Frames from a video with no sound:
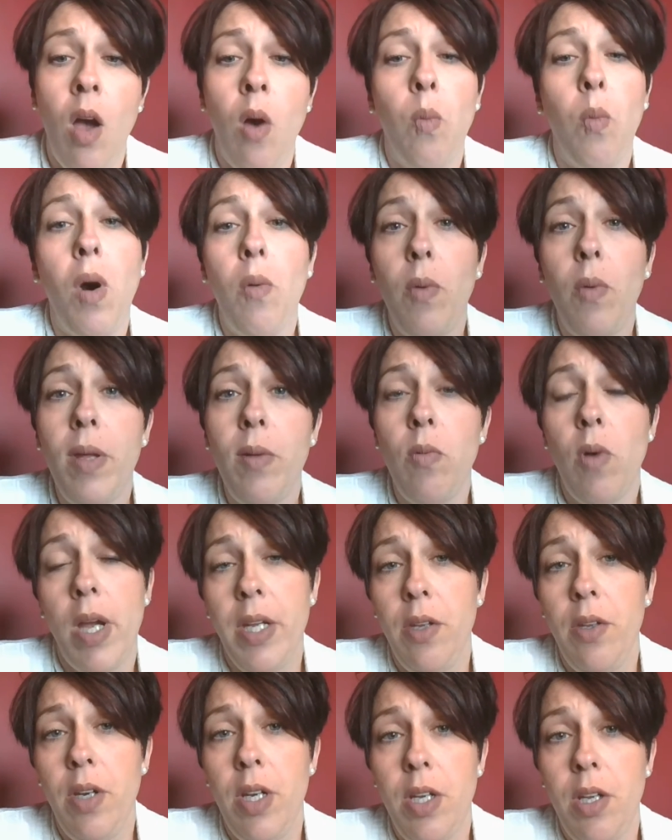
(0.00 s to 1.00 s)
What we
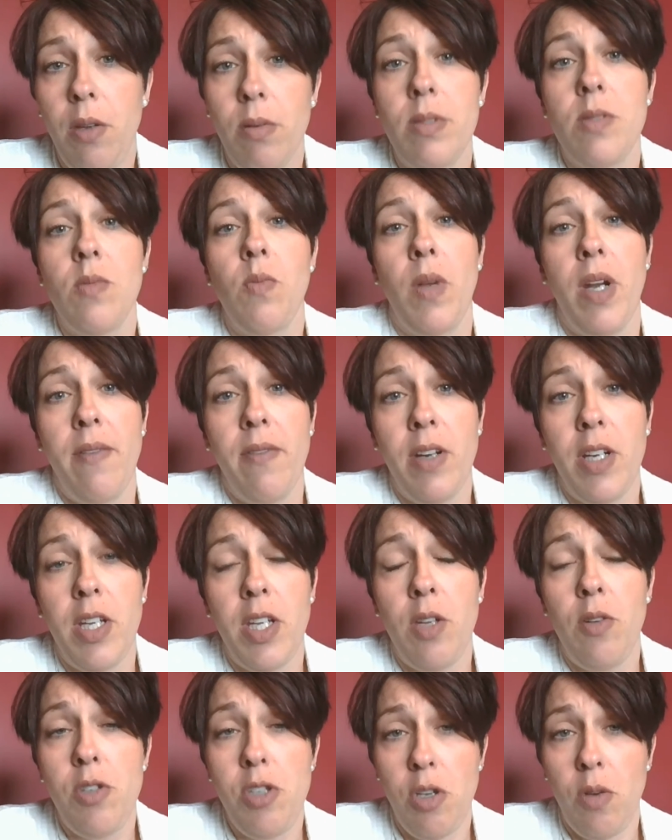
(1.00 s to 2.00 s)
want you to do is whenever
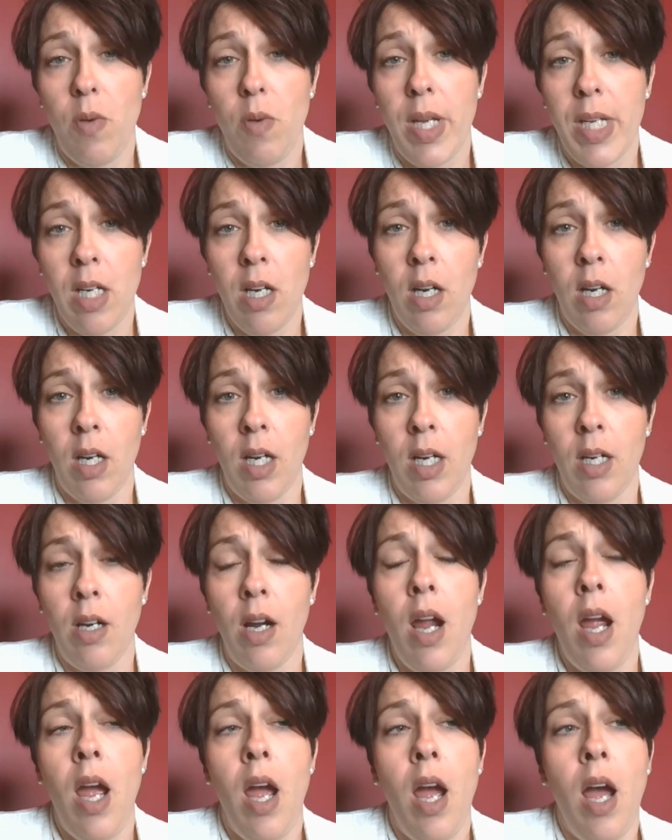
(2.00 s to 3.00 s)
you do incur